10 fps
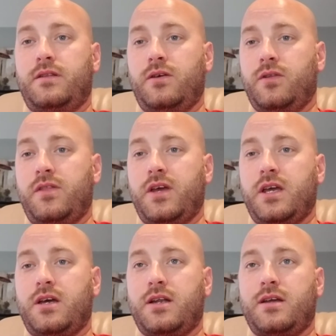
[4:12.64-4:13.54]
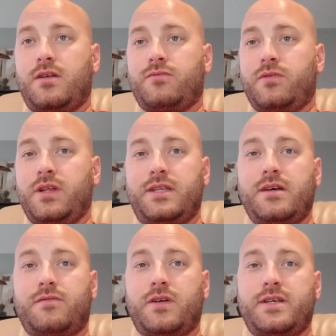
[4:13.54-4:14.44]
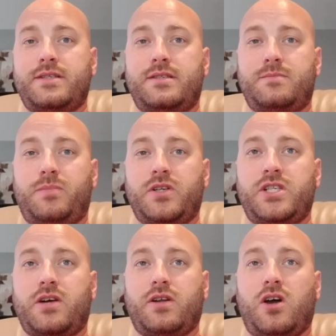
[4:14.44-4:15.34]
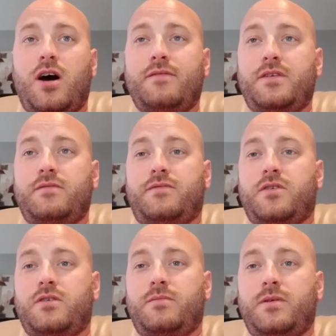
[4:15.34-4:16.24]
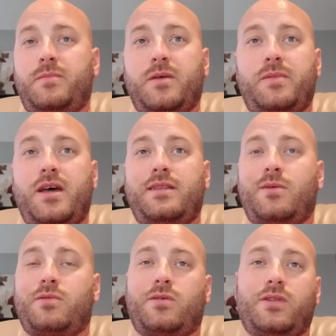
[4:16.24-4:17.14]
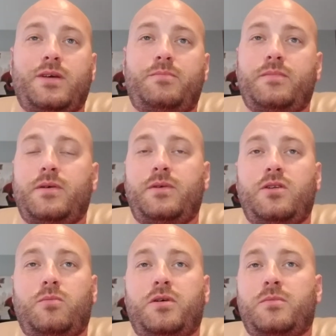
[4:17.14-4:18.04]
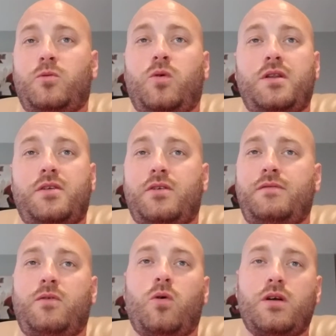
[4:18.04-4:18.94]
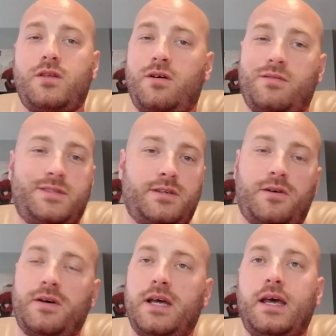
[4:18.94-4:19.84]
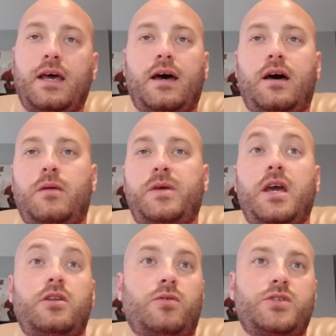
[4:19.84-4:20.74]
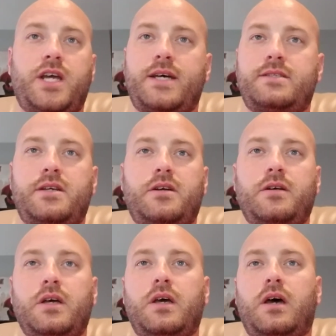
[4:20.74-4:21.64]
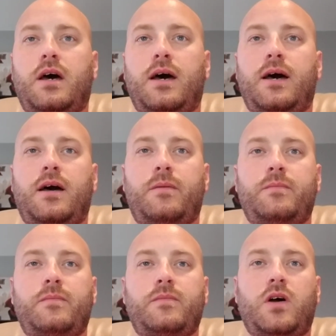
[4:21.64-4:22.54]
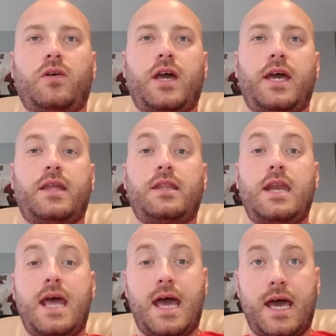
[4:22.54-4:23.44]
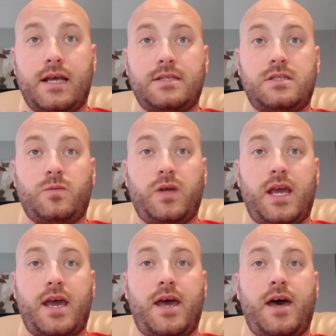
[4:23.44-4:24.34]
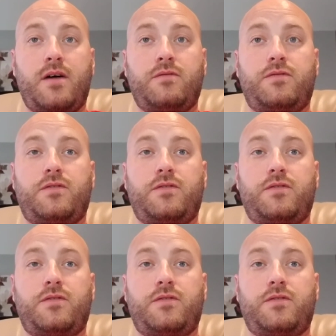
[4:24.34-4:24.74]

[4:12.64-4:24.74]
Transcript: only thing he could have done really different is put Jared Goff in for Big Ben. That would only, put him to 134 though. So he had no chance here. Okay, and next we have